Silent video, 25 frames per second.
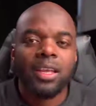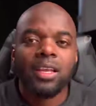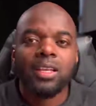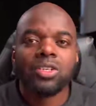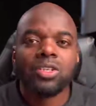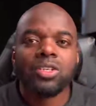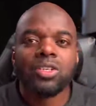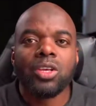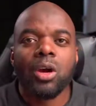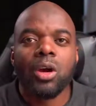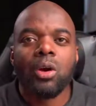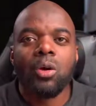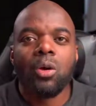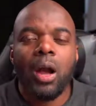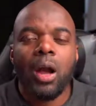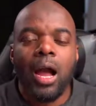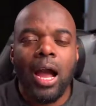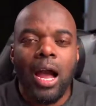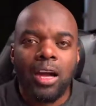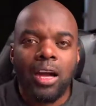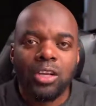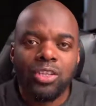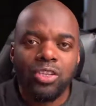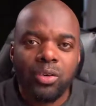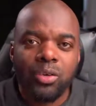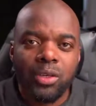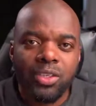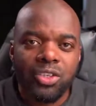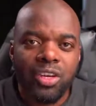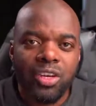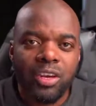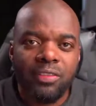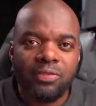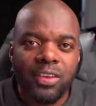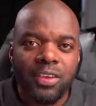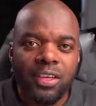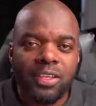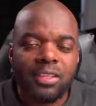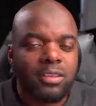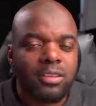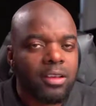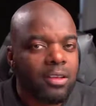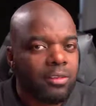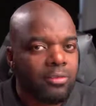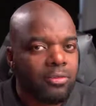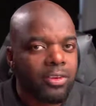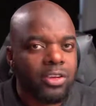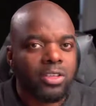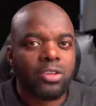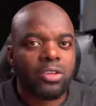So how do you achieve this?
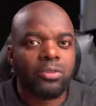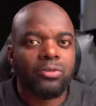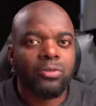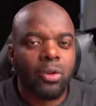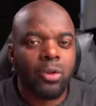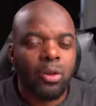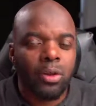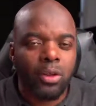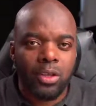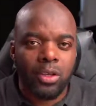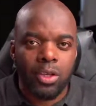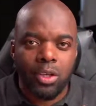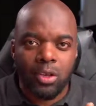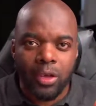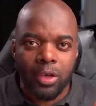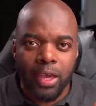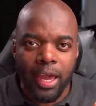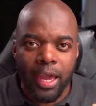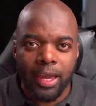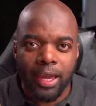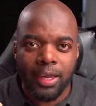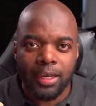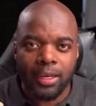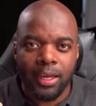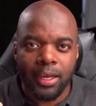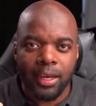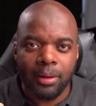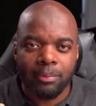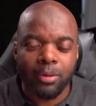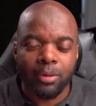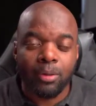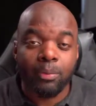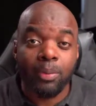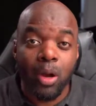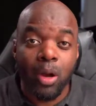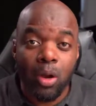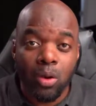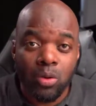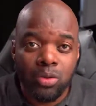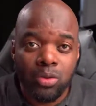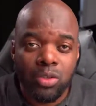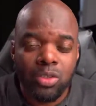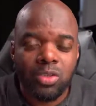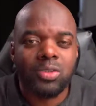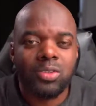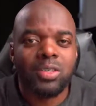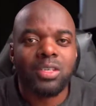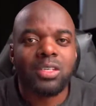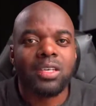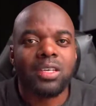First of all, you can propose
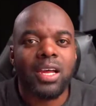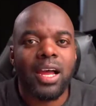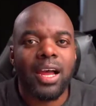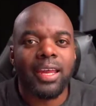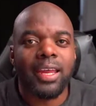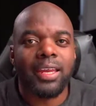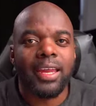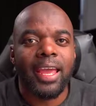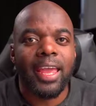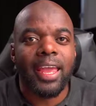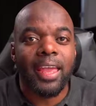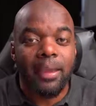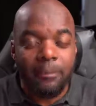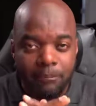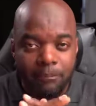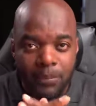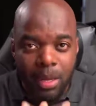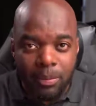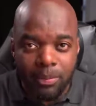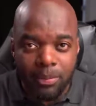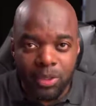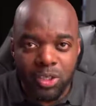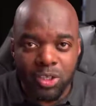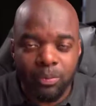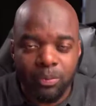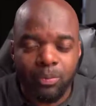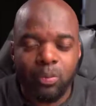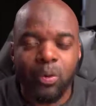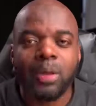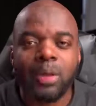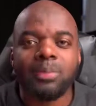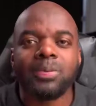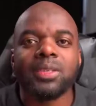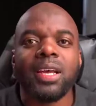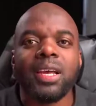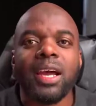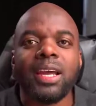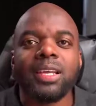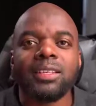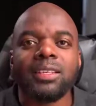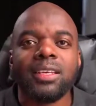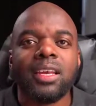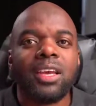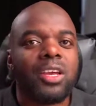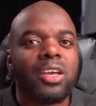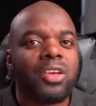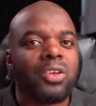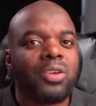to design a membership website.